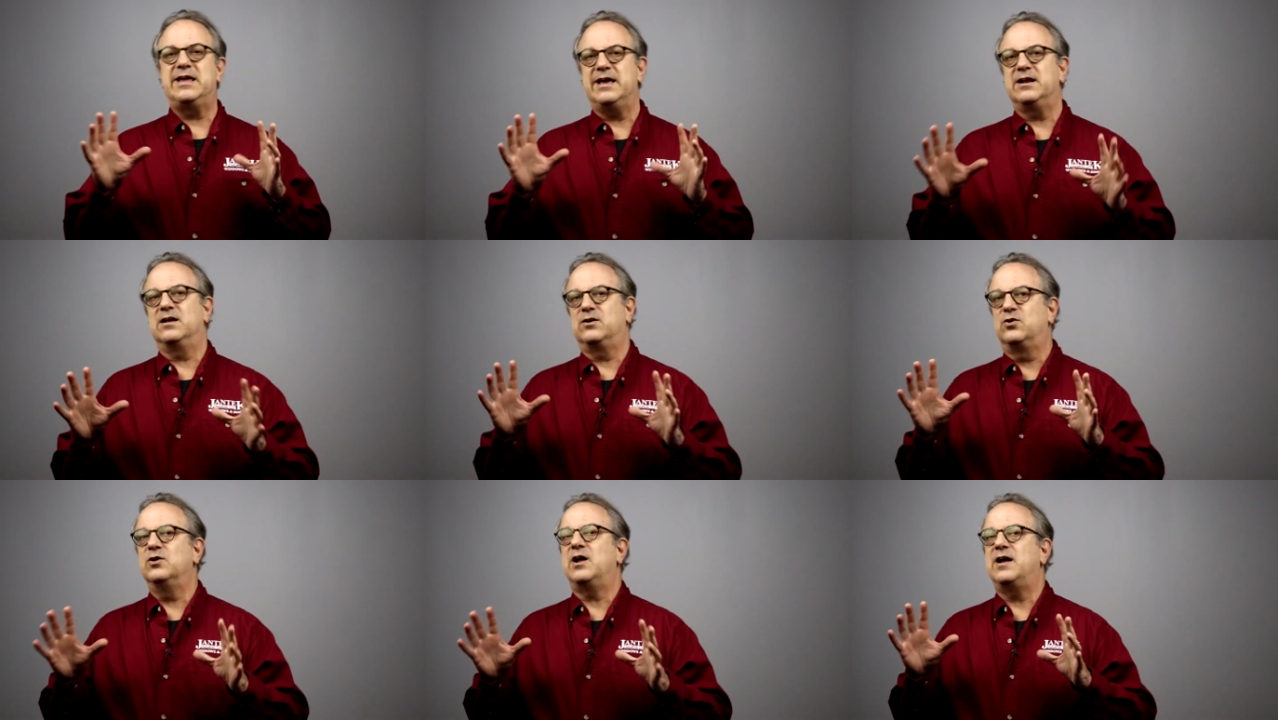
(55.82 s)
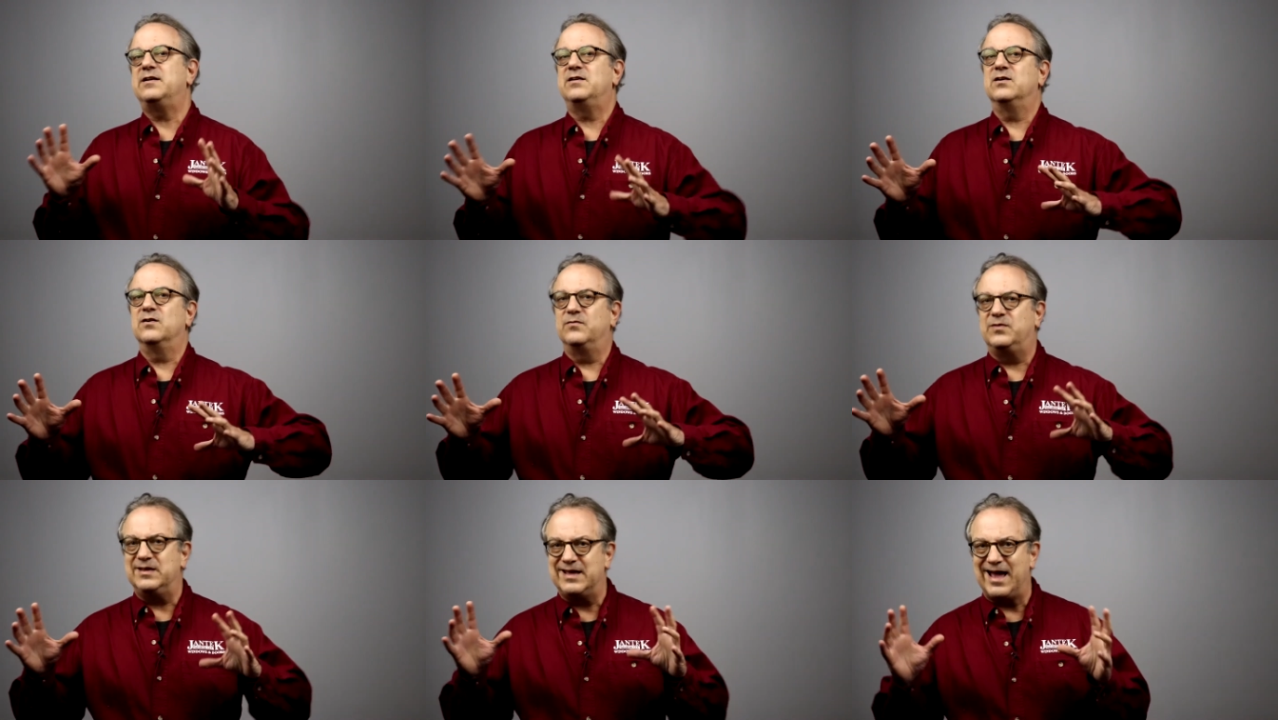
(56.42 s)
to get a good idea
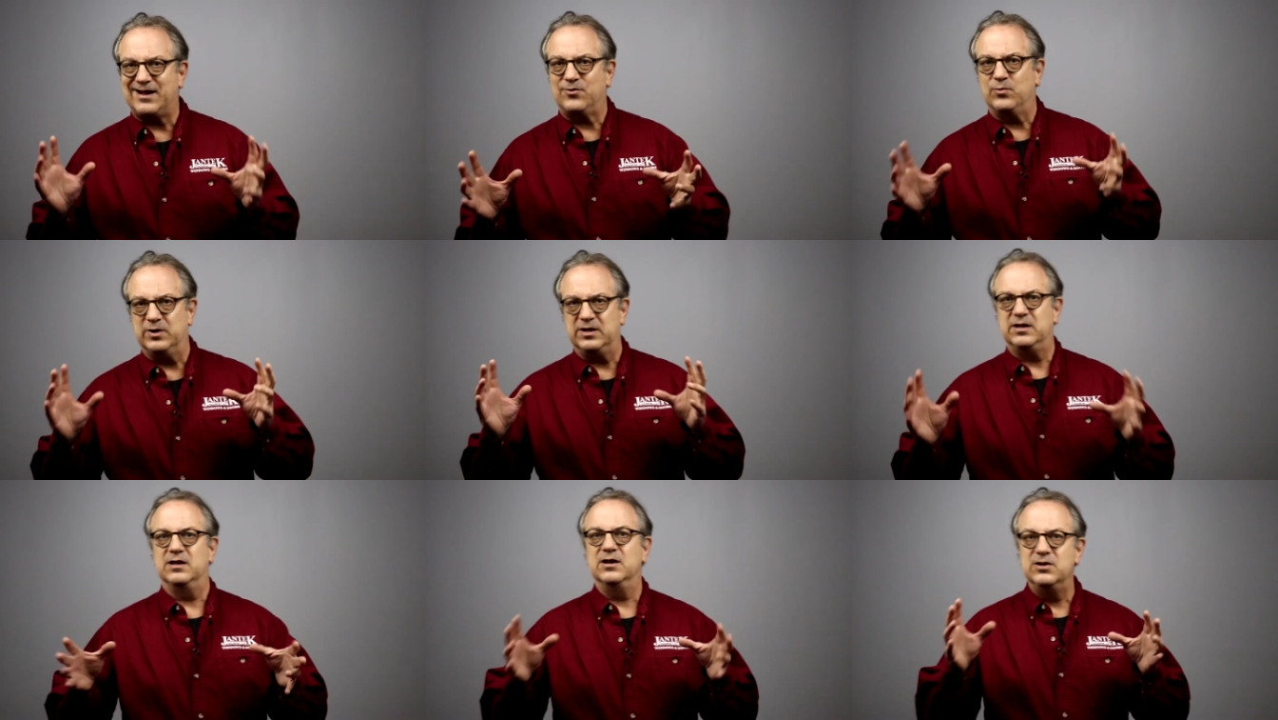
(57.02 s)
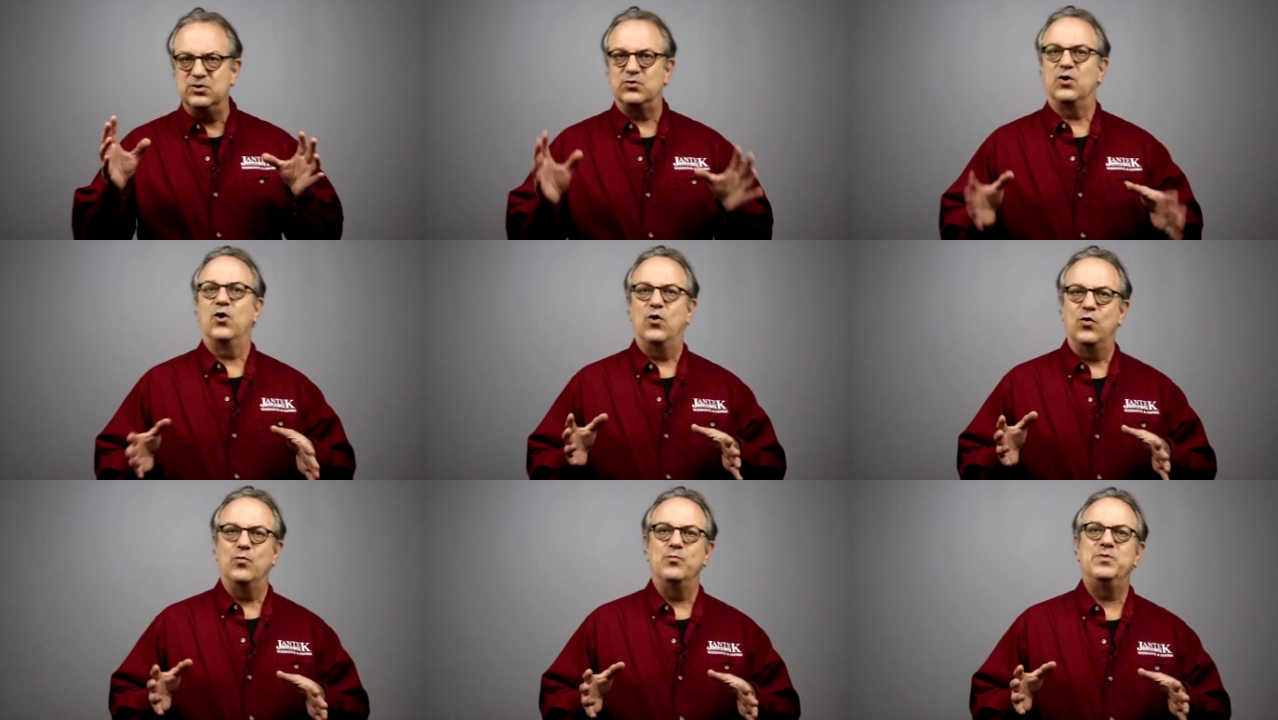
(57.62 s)
of the equity in your
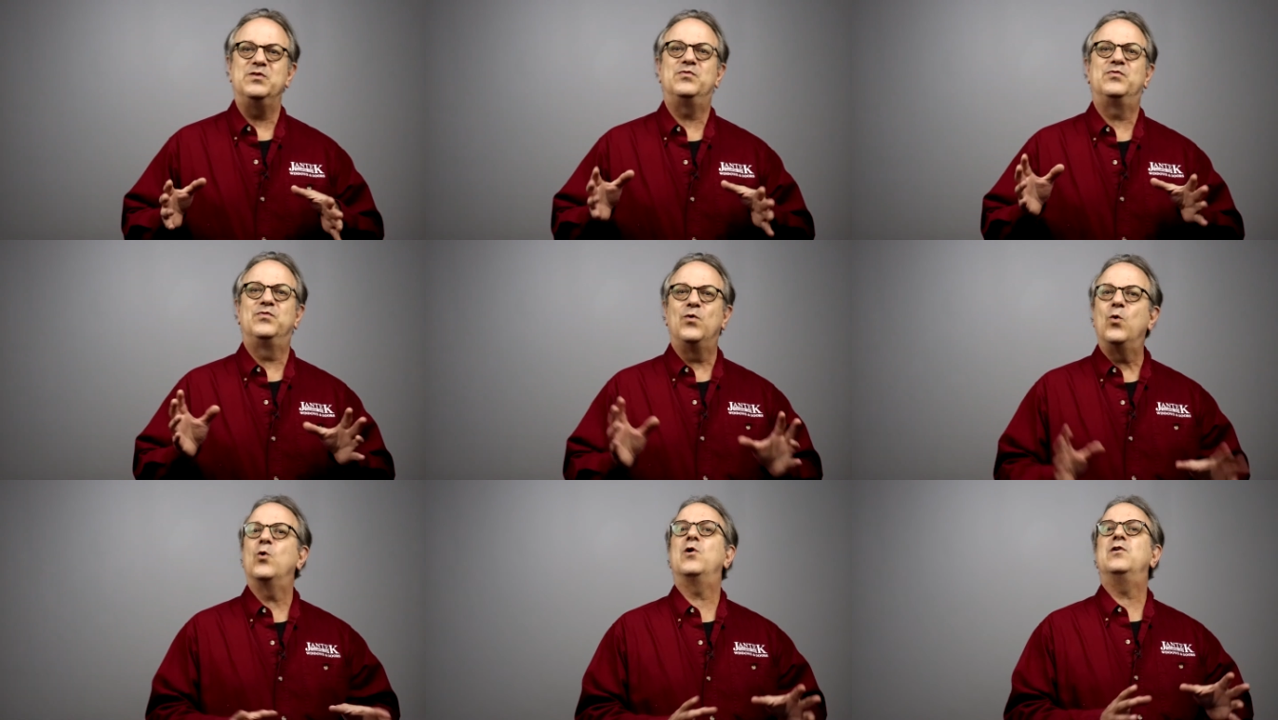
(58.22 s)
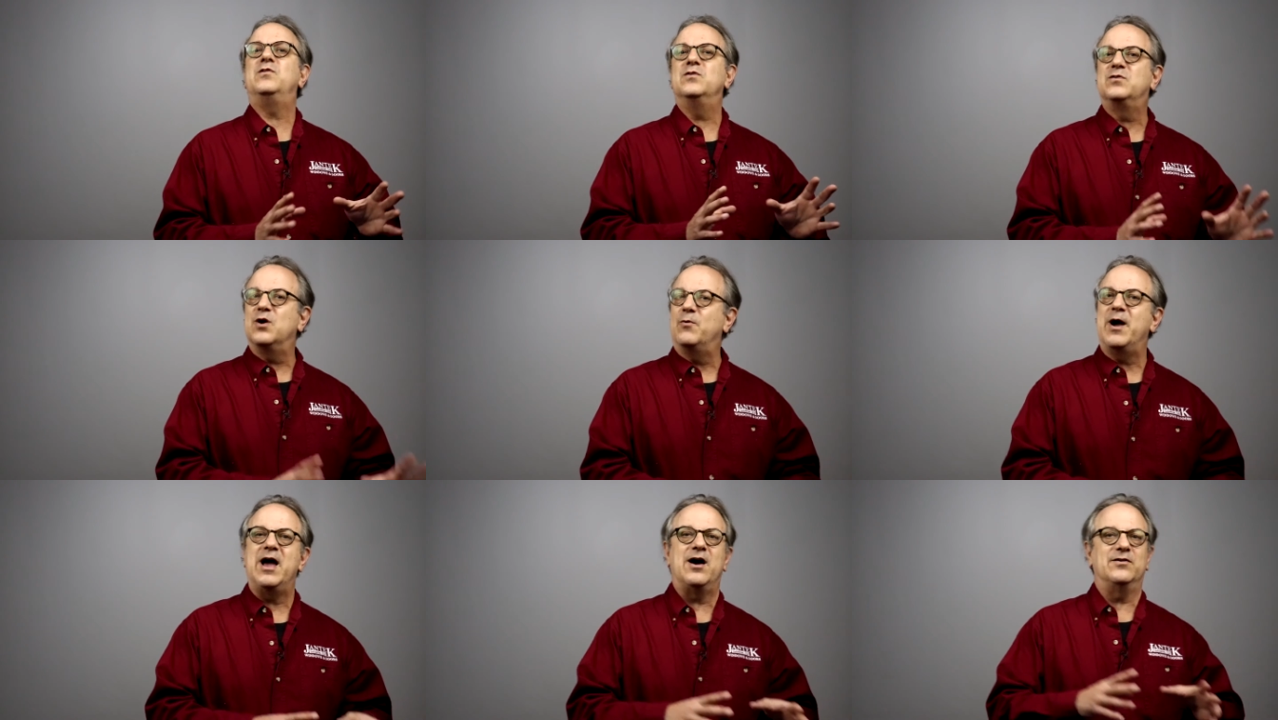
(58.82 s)
home before you
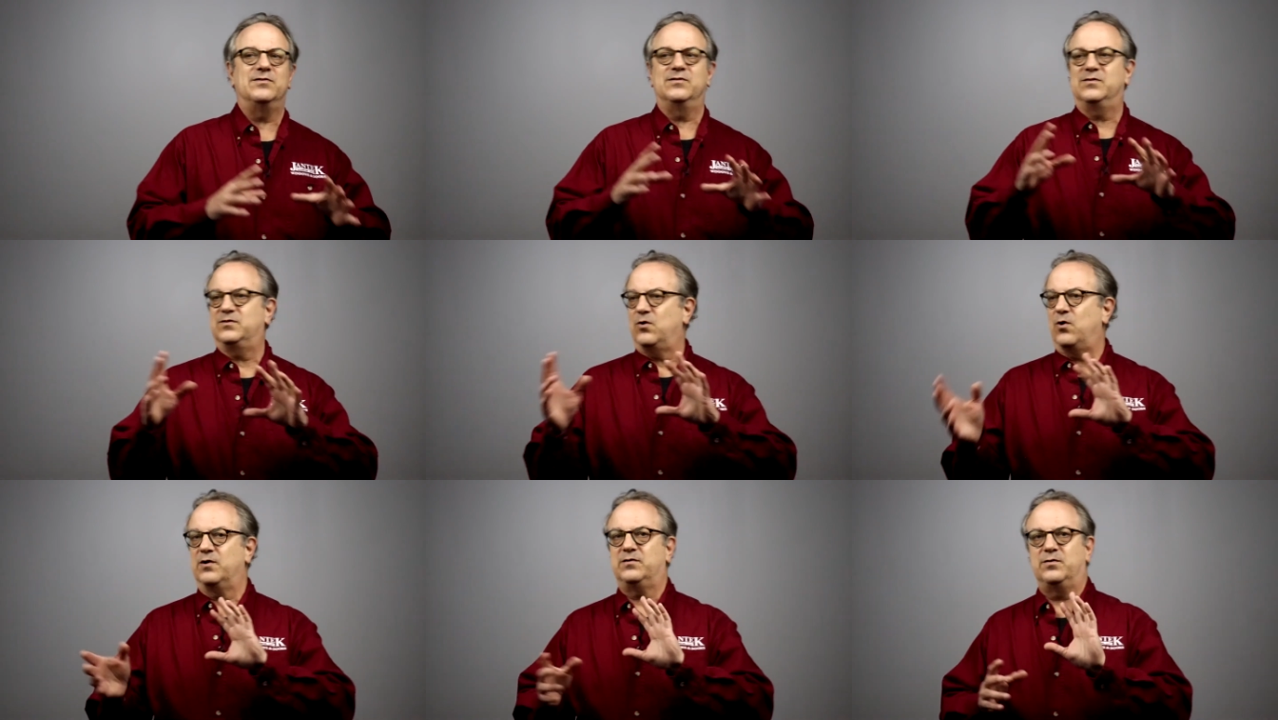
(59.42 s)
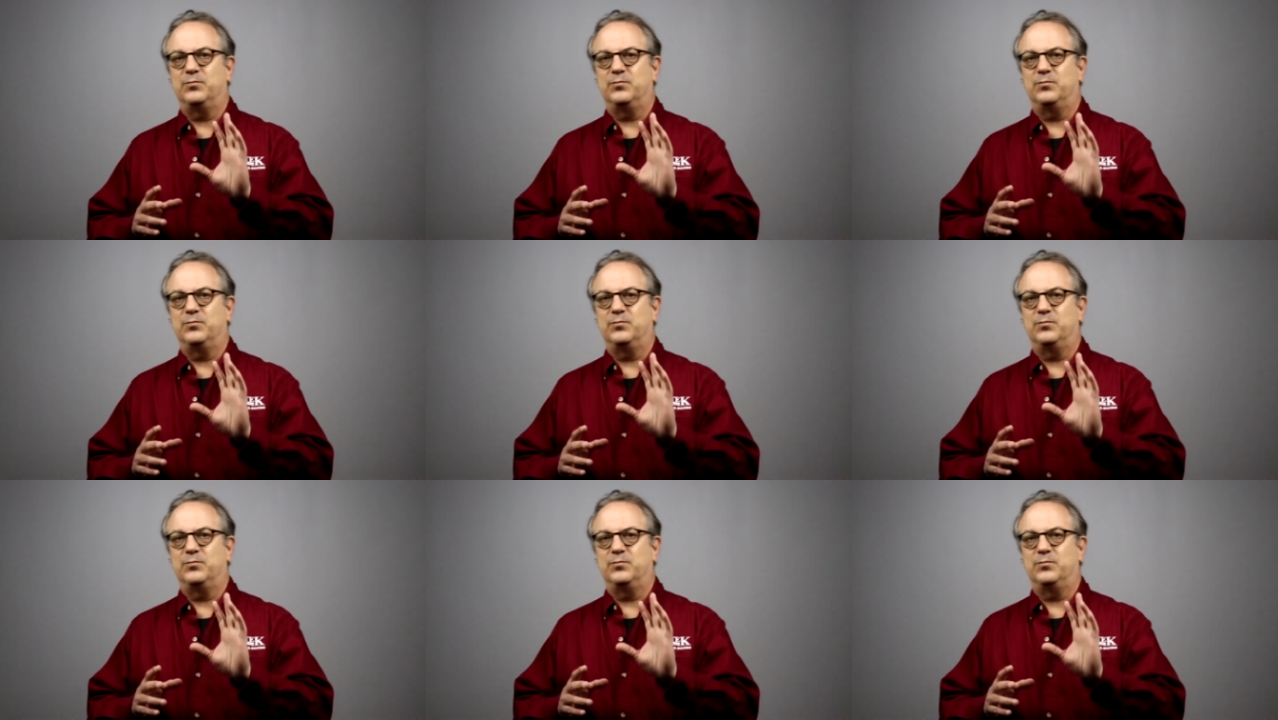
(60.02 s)
go out and start